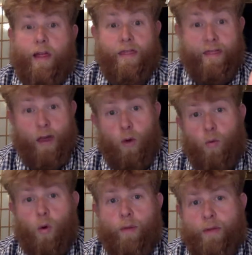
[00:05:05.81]
their
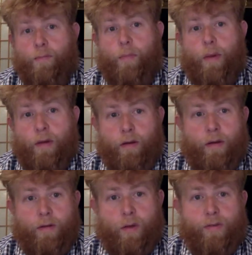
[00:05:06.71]
role
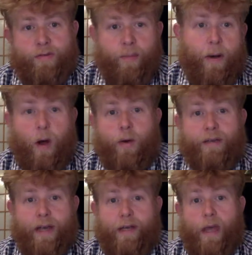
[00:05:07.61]
in terms of a power
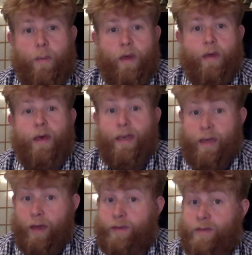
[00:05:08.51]
dynamic
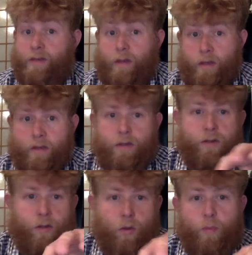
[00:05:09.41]
against
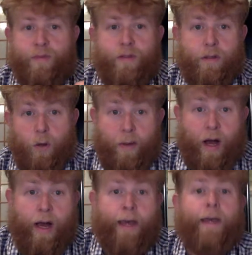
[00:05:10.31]
indigenous groups
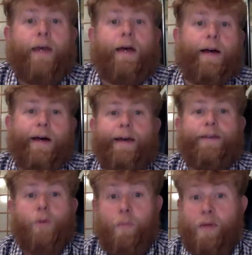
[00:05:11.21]
nearby
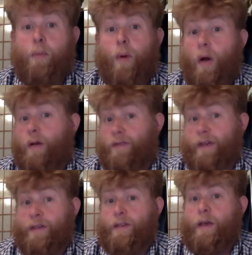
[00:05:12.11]
is a big part of
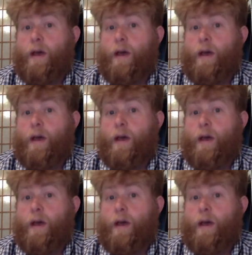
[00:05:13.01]
this,